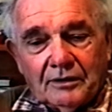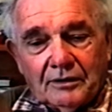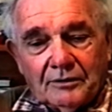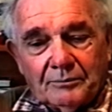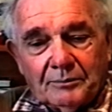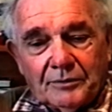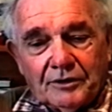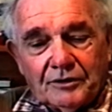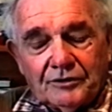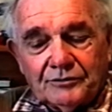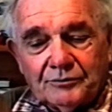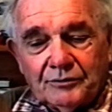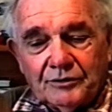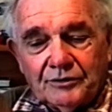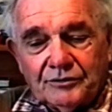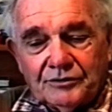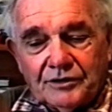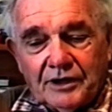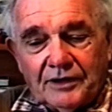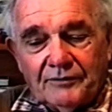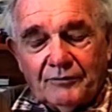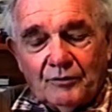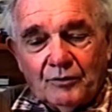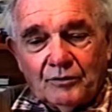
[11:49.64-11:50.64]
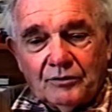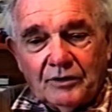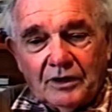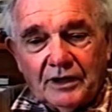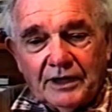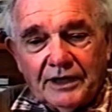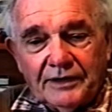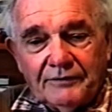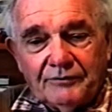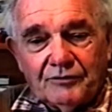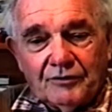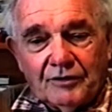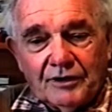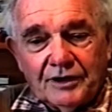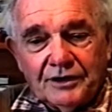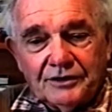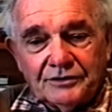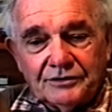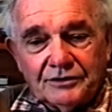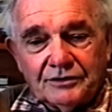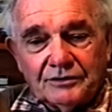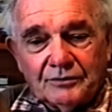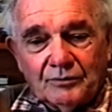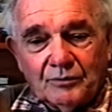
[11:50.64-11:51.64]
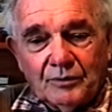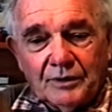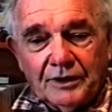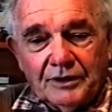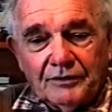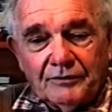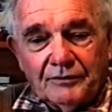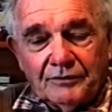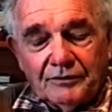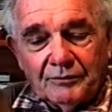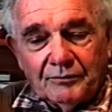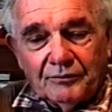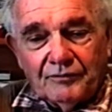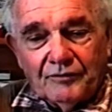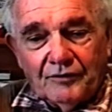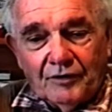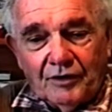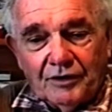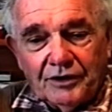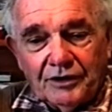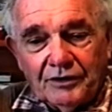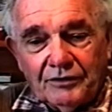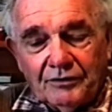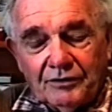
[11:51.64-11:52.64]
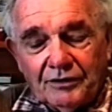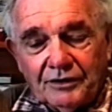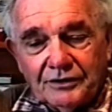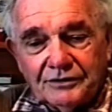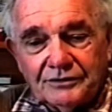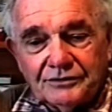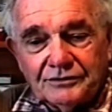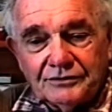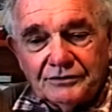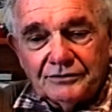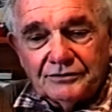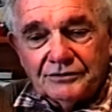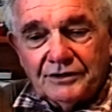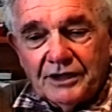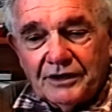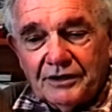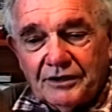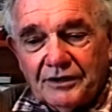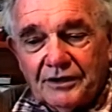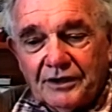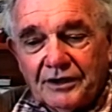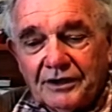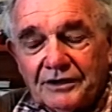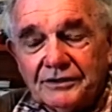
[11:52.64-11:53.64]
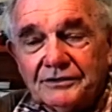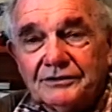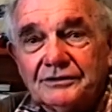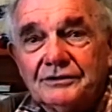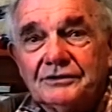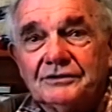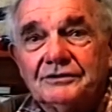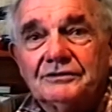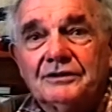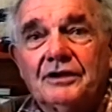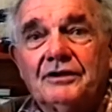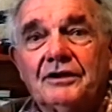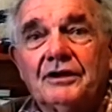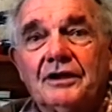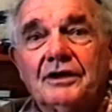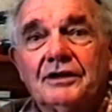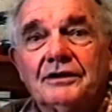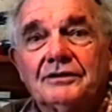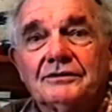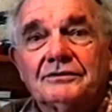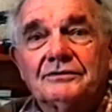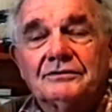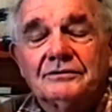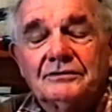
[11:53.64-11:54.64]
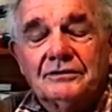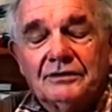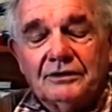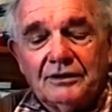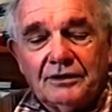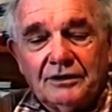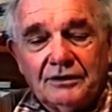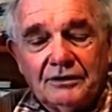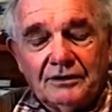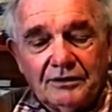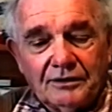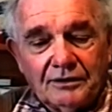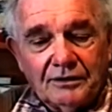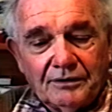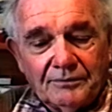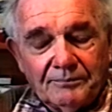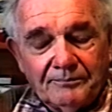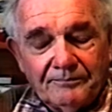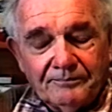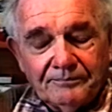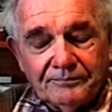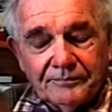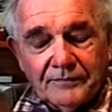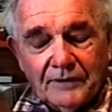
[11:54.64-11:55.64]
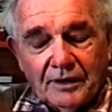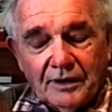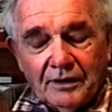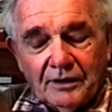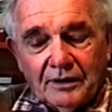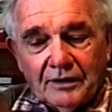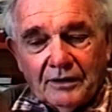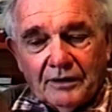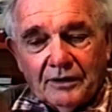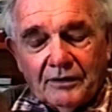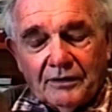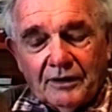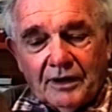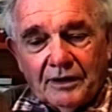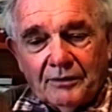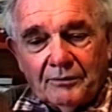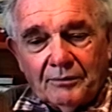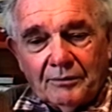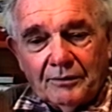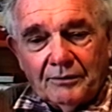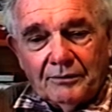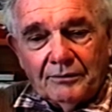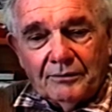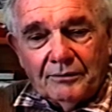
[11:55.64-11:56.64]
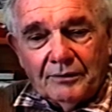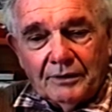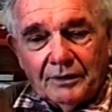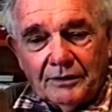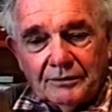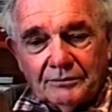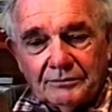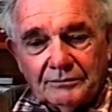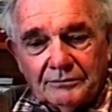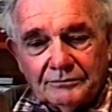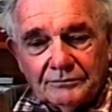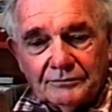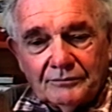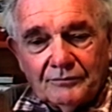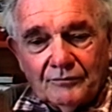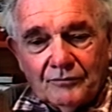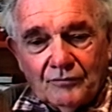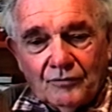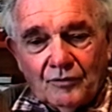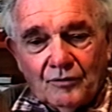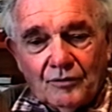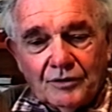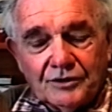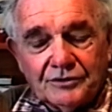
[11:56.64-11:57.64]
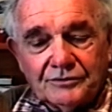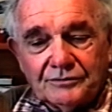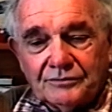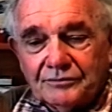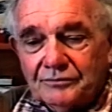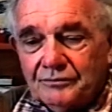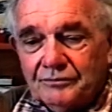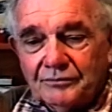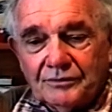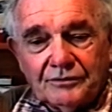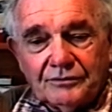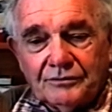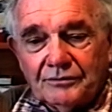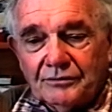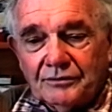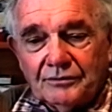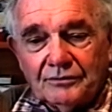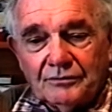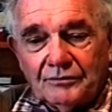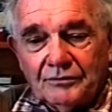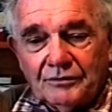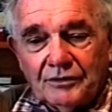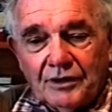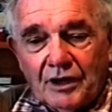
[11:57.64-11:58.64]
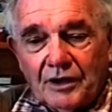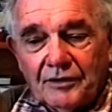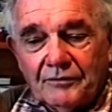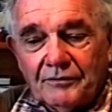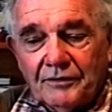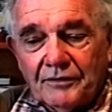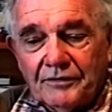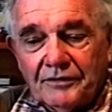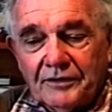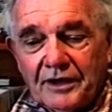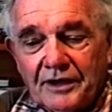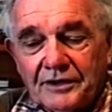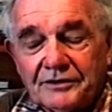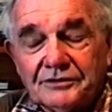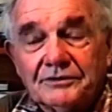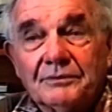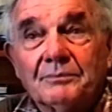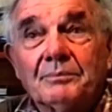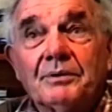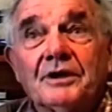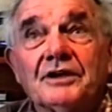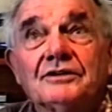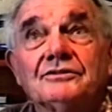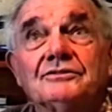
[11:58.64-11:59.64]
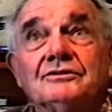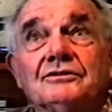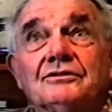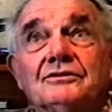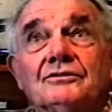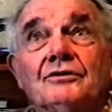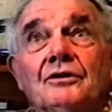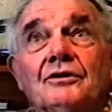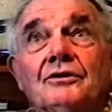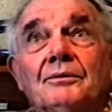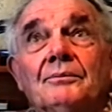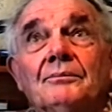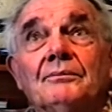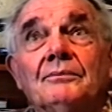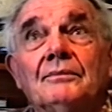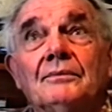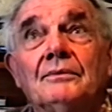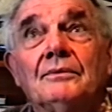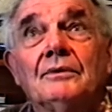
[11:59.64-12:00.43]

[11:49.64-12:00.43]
because we used to have all the leave trains at the week, Friday nights and Saturdays and Sundays, and they were always with over 1,000 passengers on them,